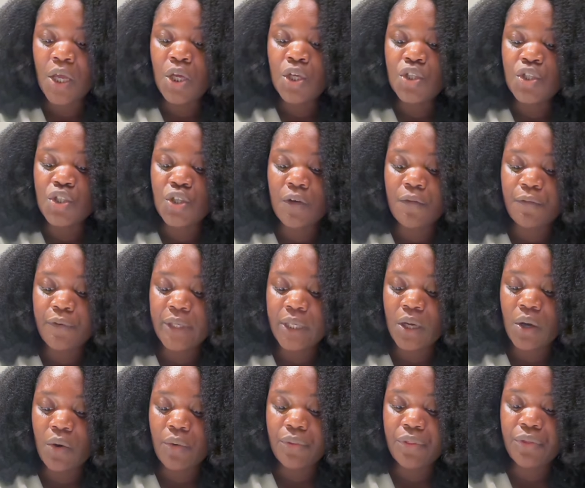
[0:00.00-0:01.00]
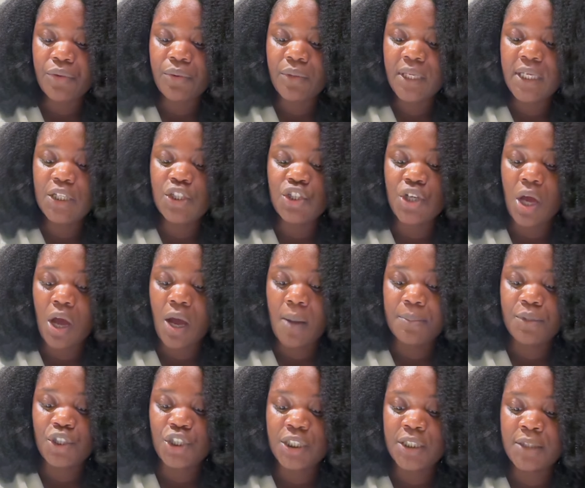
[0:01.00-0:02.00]
So if we go through each
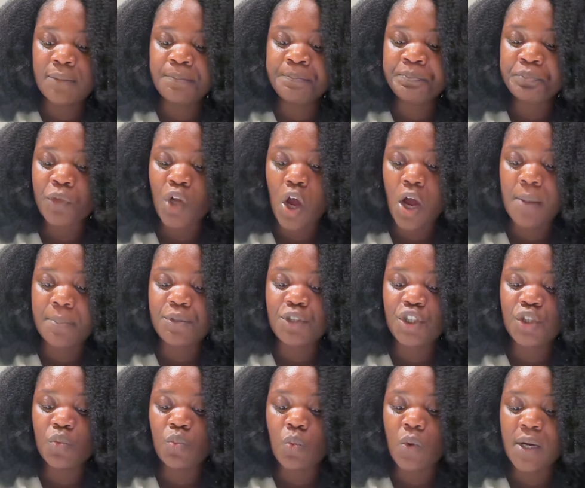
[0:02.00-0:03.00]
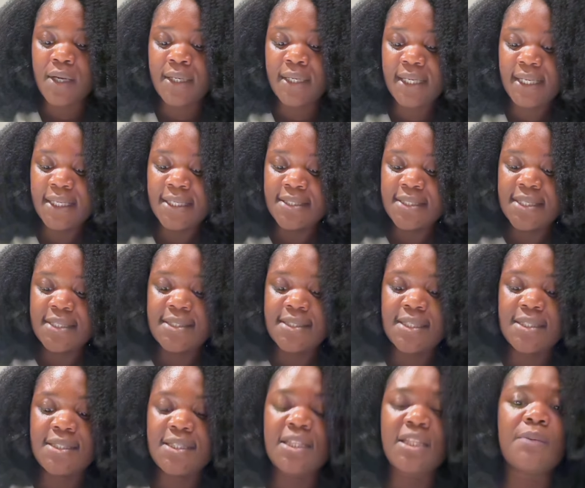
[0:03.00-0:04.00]
option, option 1 is
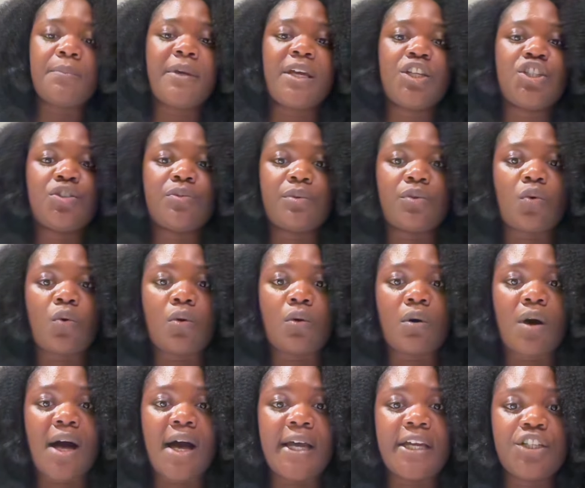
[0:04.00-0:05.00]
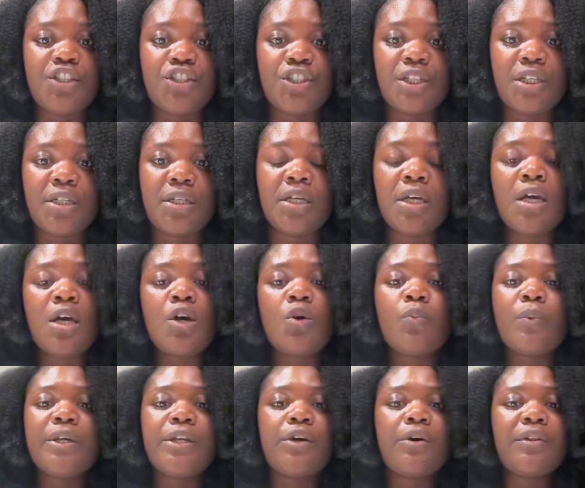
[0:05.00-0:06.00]
assisting the patient with oral hygiene.
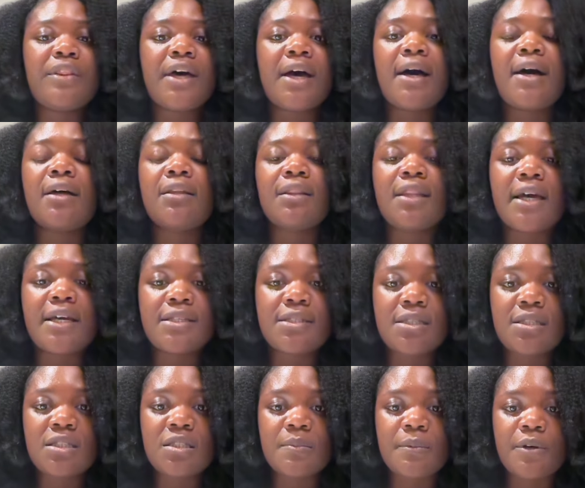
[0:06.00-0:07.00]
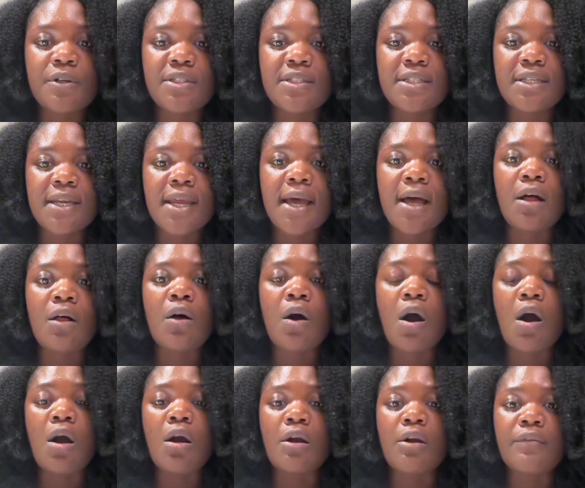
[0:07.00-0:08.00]
We know that unlicensed personnel
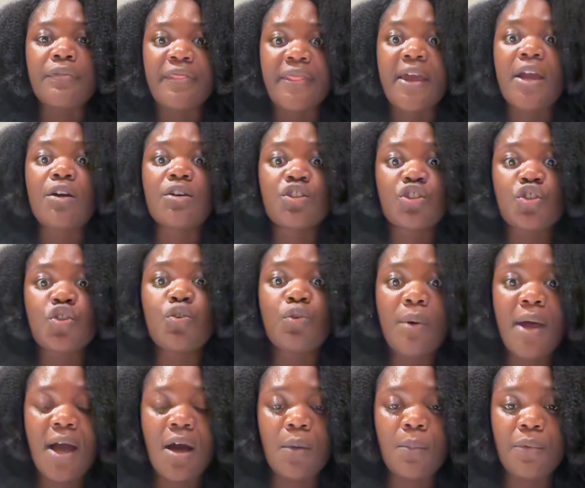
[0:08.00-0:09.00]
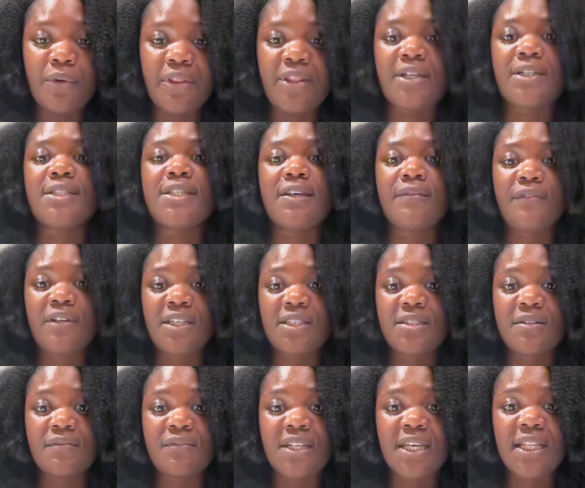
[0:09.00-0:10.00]
are there to help with activities
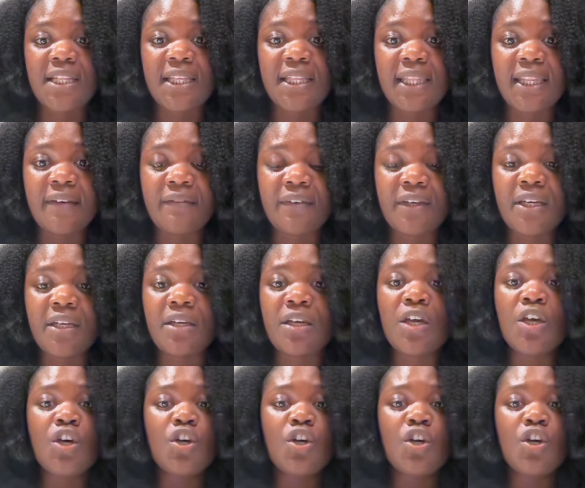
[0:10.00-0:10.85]
of daily living.